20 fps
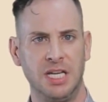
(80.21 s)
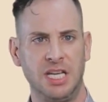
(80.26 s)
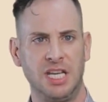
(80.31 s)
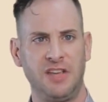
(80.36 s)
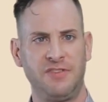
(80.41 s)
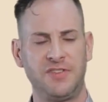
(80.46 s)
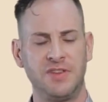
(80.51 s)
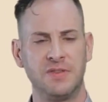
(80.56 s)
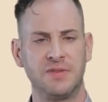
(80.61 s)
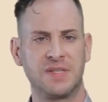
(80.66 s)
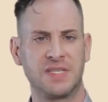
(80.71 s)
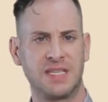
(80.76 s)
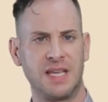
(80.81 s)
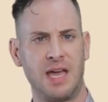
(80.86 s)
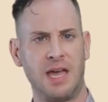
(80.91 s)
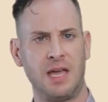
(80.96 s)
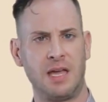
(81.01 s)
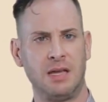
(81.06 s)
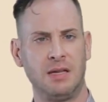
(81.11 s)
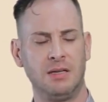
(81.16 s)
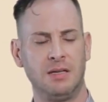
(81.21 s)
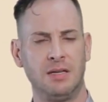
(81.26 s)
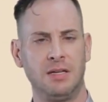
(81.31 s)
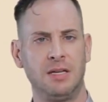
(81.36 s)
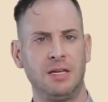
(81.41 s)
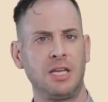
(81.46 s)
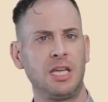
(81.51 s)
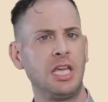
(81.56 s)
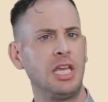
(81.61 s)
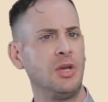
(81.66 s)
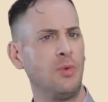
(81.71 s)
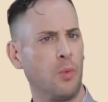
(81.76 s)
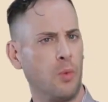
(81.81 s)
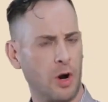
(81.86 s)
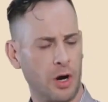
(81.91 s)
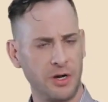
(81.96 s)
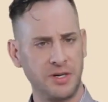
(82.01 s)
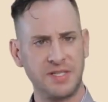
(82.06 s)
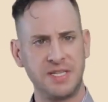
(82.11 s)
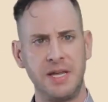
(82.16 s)
If you say, "He
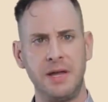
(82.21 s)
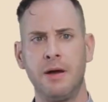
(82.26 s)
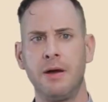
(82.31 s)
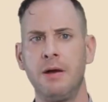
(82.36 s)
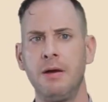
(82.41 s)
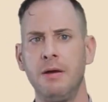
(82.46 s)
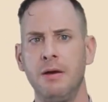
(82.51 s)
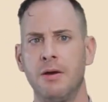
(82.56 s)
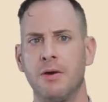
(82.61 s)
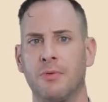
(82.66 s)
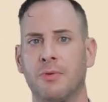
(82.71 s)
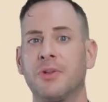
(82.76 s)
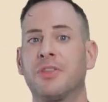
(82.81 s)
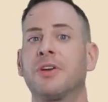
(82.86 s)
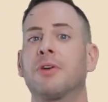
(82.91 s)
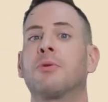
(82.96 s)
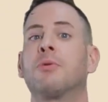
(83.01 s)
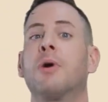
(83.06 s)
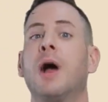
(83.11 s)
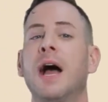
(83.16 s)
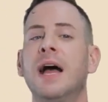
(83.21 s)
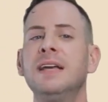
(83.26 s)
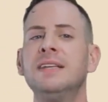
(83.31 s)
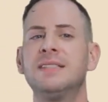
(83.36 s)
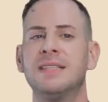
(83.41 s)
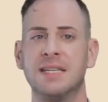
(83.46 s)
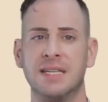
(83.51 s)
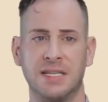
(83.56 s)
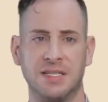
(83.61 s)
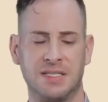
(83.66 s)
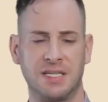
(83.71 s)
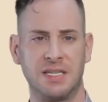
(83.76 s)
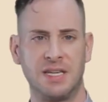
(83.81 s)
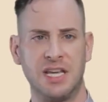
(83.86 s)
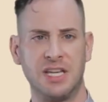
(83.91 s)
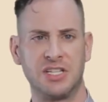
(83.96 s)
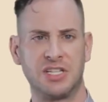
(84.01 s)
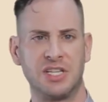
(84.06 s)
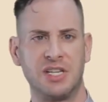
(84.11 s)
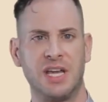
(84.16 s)
works here," with a rising
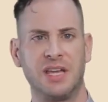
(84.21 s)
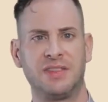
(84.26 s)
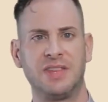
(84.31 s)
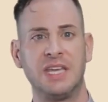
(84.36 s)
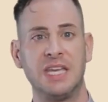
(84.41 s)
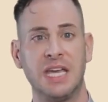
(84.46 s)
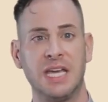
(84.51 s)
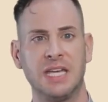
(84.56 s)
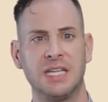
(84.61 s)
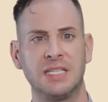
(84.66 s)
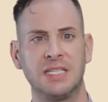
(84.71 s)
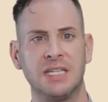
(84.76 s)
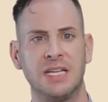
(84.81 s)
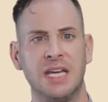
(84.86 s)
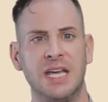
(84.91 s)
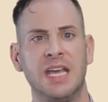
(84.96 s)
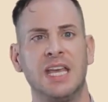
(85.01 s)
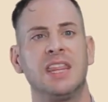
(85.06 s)
intonation at the end,